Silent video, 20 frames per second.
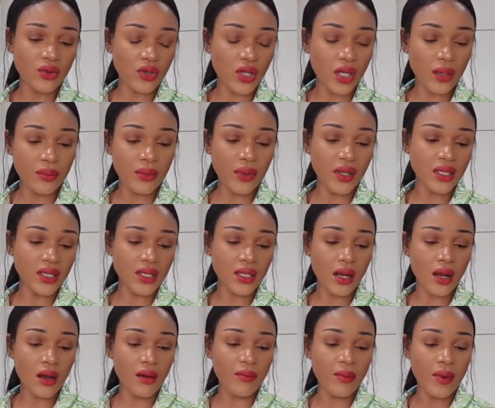to keep the
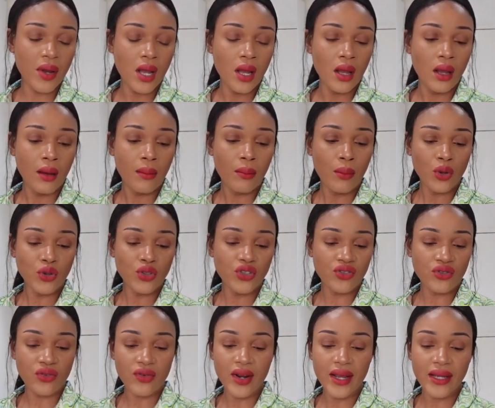scalp
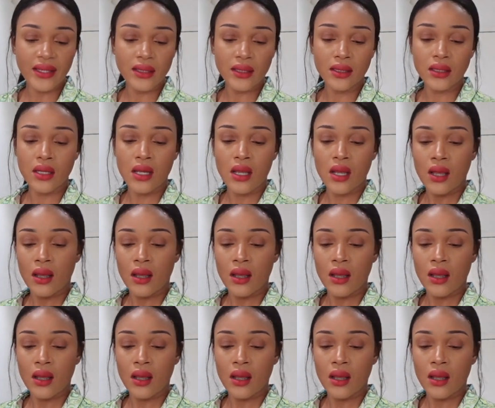moisturized.